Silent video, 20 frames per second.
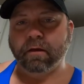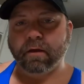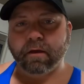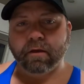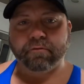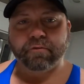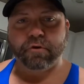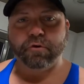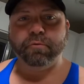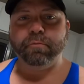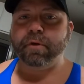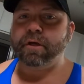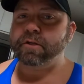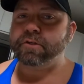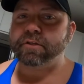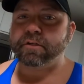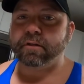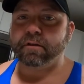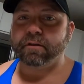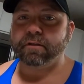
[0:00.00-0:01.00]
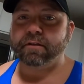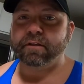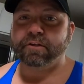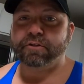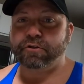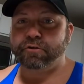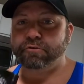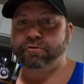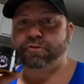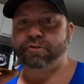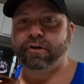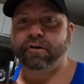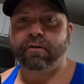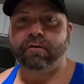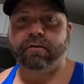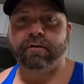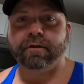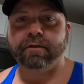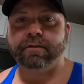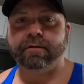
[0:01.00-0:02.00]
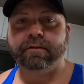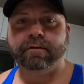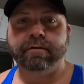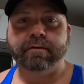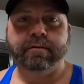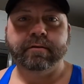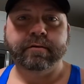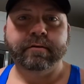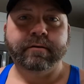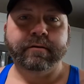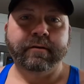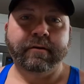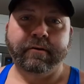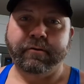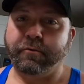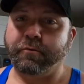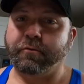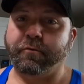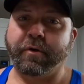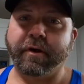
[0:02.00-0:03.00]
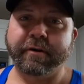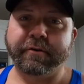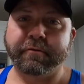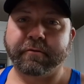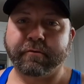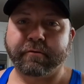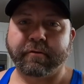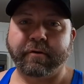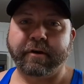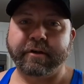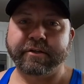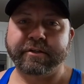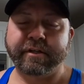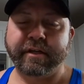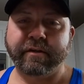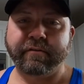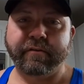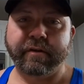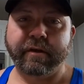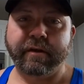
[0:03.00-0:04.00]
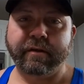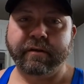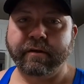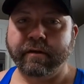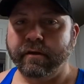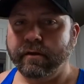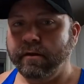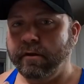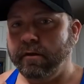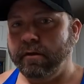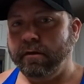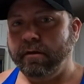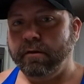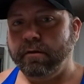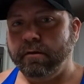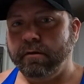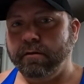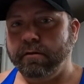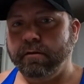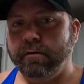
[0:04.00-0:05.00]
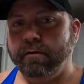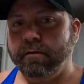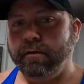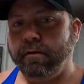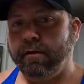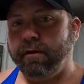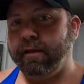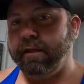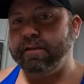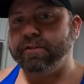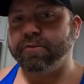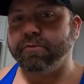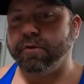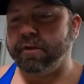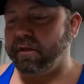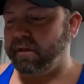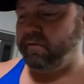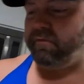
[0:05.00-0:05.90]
If you mention that you saw it on Right Turn Garage TV, he's going to